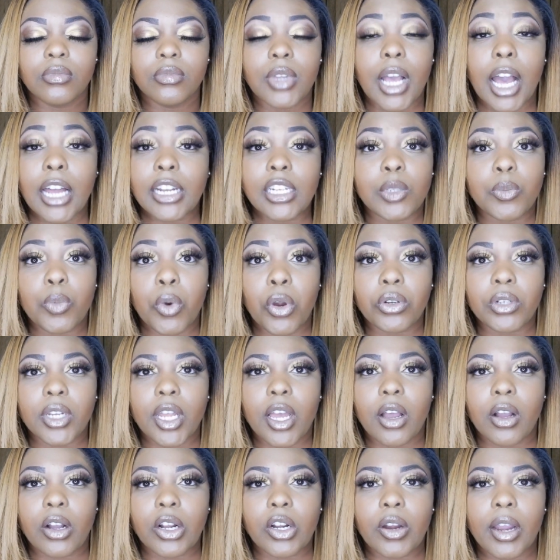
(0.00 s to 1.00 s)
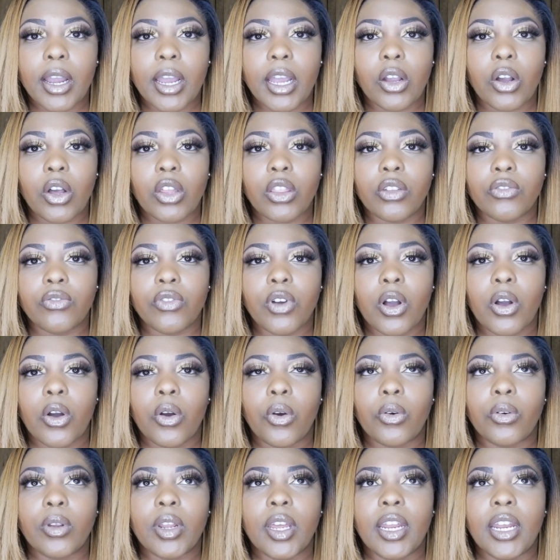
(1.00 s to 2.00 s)
I just broke down crying on the
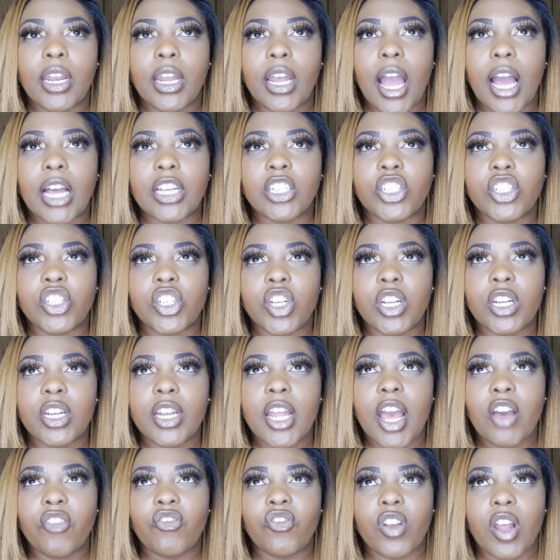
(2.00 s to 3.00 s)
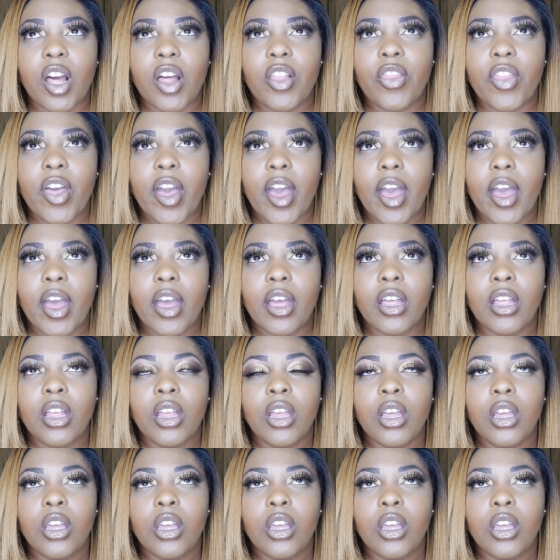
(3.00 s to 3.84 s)
phone, and I shouldn't have done that.